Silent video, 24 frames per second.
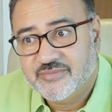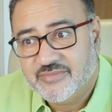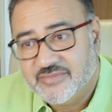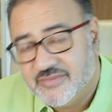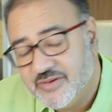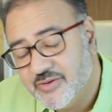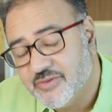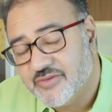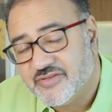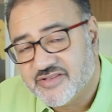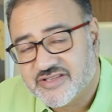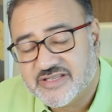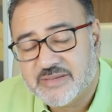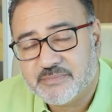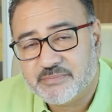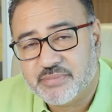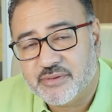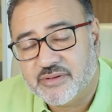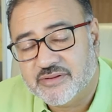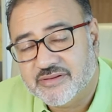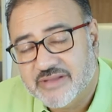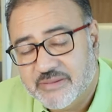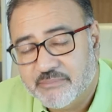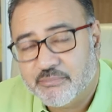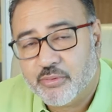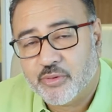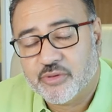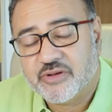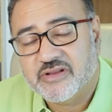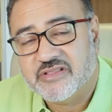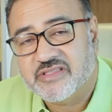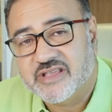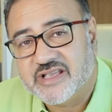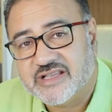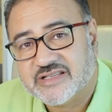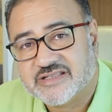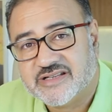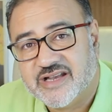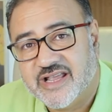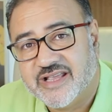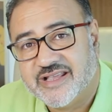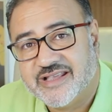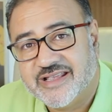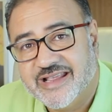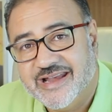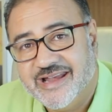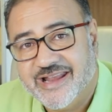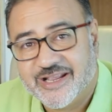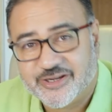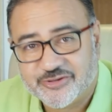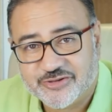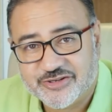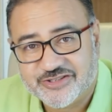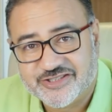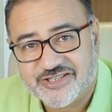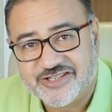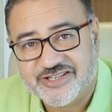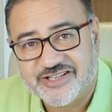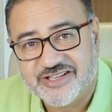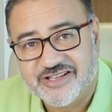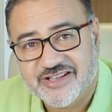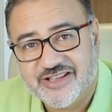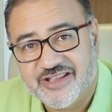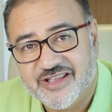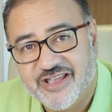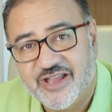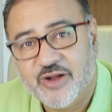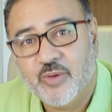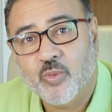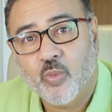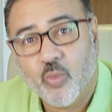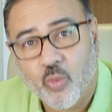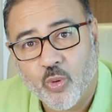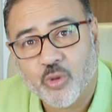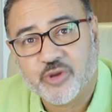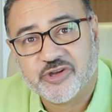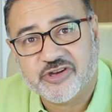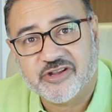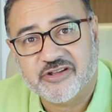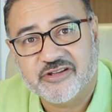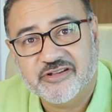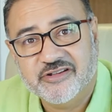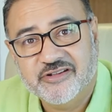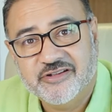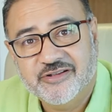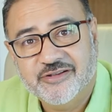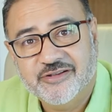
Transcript: the simple, important things like electricity and water